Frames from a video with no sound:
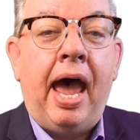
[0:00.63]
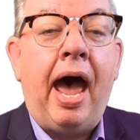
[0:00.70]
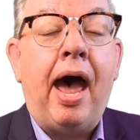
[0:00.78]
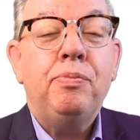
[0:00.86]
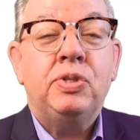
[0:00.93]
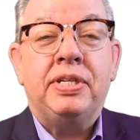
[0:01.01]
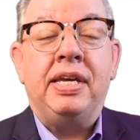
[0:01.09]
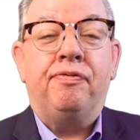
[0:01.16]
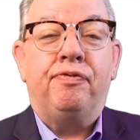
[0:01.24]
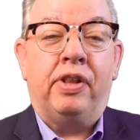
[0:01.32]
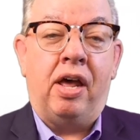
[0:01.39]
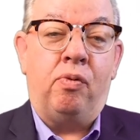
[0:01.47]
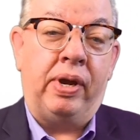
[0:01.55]
I'm
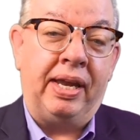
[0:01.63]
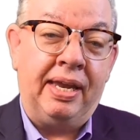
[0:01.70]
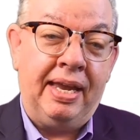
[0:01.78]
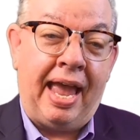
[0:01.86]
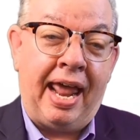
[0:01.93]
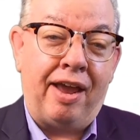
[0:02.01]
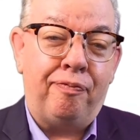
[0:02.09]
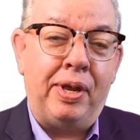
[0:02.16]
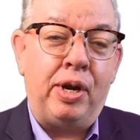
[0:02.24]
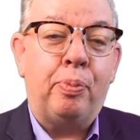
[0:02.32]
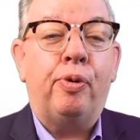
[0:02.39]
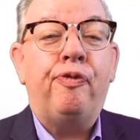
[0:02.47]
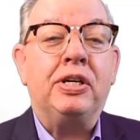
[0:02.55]
Steve Ludwig, and I've
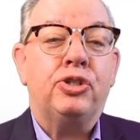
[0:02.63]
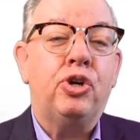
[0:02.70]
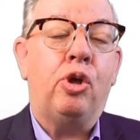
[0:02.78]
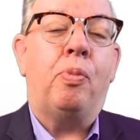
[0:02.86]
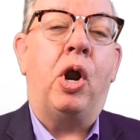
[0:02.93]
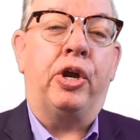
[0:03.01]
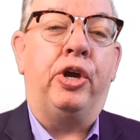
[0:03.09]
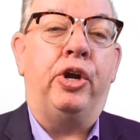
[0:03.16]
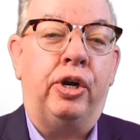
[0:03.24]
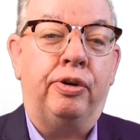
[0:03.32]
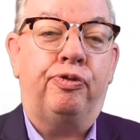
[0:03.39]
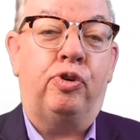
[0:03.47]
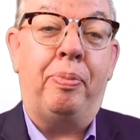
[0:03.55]
been a professional
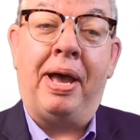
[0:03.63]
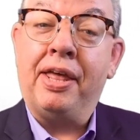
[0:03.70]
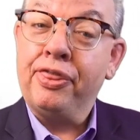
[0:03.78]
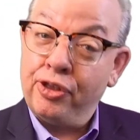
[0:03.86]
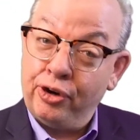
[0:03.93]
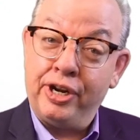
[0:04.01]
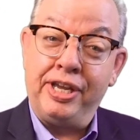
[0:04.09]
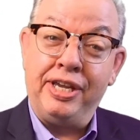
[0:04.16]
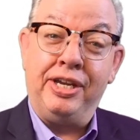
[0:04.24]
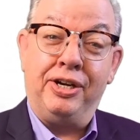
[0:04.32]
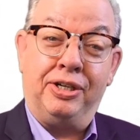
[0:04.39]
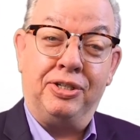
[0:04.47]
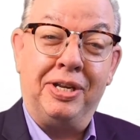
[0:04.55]
marketer for about 30
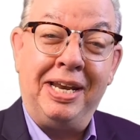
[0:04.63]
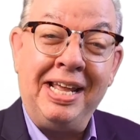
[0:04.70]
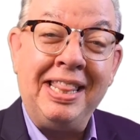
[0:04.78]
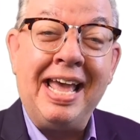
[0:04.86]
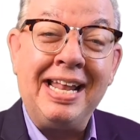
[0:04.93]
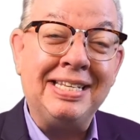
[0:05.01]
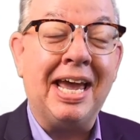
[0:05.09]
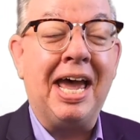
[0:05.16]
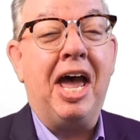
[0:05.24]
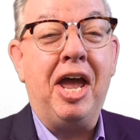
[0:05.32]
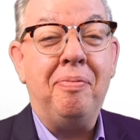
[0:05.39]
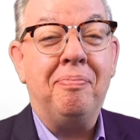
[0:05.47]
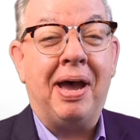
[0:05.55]
years. And in that
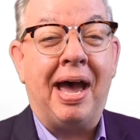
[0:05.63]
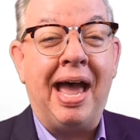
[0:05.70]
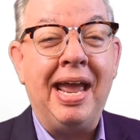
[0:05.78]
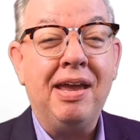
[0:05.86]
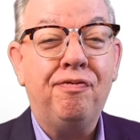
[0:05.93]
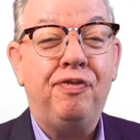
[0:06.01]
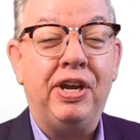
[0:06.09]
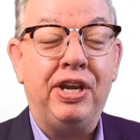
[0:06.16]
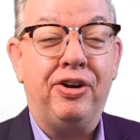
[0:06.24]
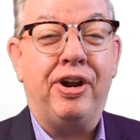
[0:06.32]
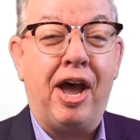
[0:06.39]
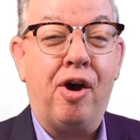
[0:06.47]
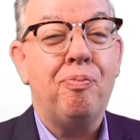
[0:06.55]
time, I have
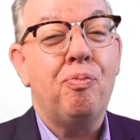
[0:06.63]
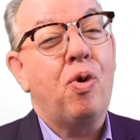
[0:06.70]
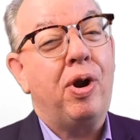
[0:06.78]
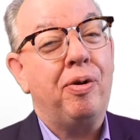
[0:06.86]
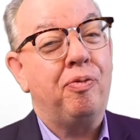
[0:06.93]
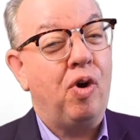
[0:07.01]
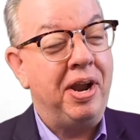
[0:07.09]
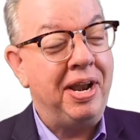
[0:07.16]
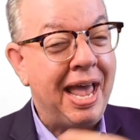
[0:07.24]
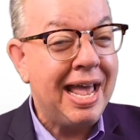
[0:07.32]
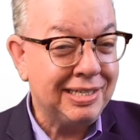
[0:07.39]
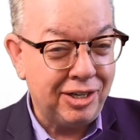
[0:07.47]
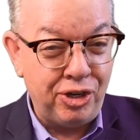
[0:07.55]
figured out more of what
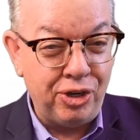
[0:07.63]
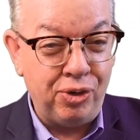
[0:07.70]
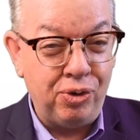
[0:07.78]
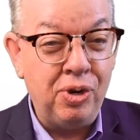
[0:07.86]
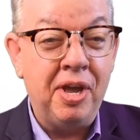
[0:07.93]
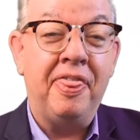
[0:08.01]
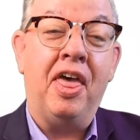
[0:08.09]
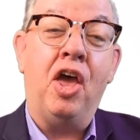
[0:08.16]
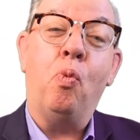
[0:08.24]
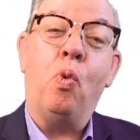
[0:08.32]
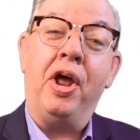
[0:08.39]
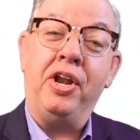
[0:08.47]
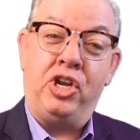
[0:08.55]
not to do
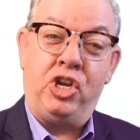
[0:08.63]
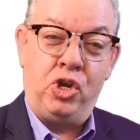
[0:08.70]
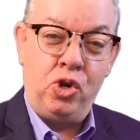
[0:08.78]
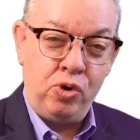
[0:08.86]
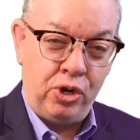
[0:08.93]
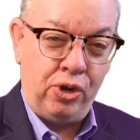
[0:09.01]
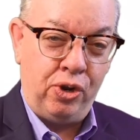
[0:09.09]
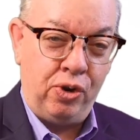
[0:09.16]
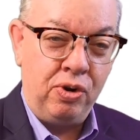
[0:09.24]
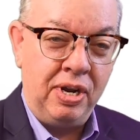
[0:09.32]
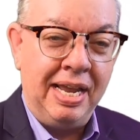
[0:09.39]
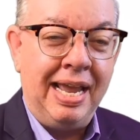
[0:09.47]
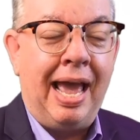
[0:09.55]
than what to
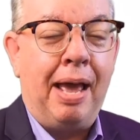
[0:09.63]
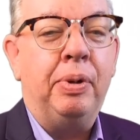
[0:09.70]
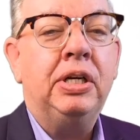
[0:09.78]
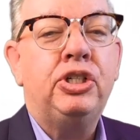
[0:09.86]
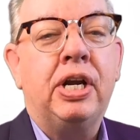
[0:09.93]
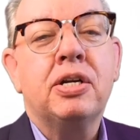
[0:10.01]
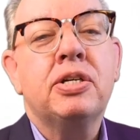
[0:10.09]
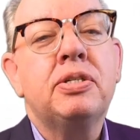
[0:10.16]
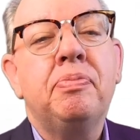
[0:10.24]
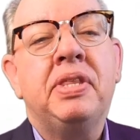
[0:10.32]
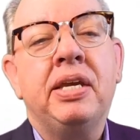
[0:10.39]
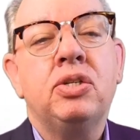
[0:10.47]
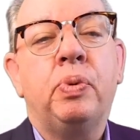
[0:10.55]
do. I'm going to share
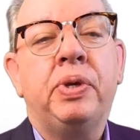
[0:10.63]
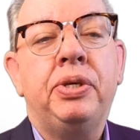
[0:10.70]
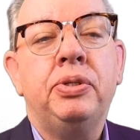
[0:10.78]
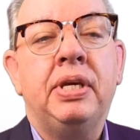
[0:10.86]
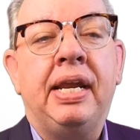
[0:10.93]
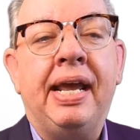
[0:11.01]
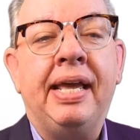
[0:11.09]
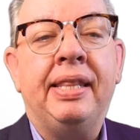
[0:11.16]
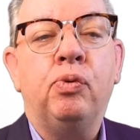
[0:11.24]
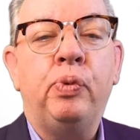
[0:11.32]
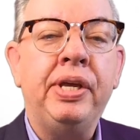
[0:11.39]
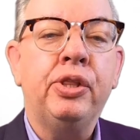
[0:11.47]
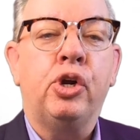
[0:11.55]
some things with you today
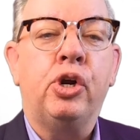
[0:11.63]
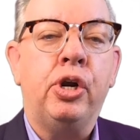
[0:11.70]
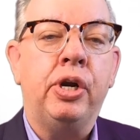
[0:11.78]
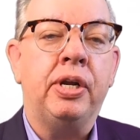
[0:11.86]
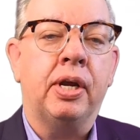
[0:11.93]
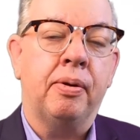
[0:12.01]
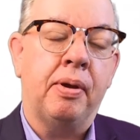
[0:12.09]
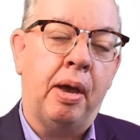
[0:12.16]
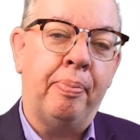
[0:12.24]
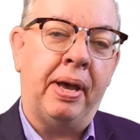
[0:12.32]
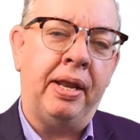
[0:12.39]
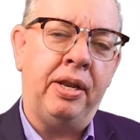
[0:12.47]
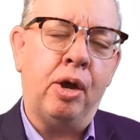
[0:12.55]
that we learned
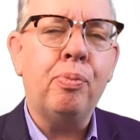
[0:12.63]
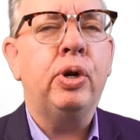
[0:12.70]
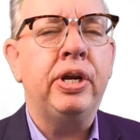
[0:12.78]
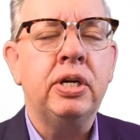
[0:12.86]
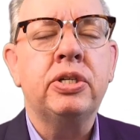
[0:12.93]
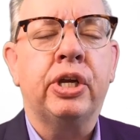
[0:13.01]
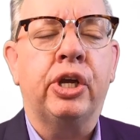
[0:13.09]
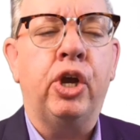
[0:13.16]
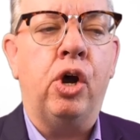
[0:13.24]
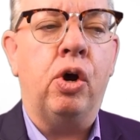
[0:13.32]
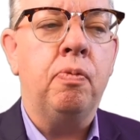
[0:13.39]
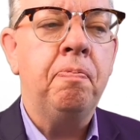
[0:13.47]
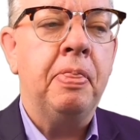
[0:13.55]
about a number of years
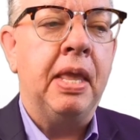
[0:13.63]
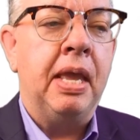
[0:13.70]
ago.